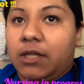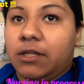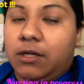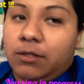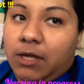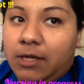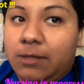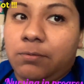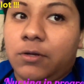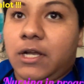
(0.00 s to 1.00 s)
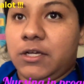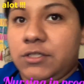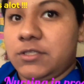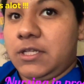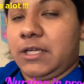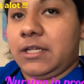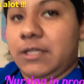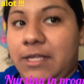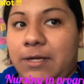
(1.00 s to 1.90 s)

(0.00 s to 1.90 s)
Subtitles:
and then on the ebook I'll just like let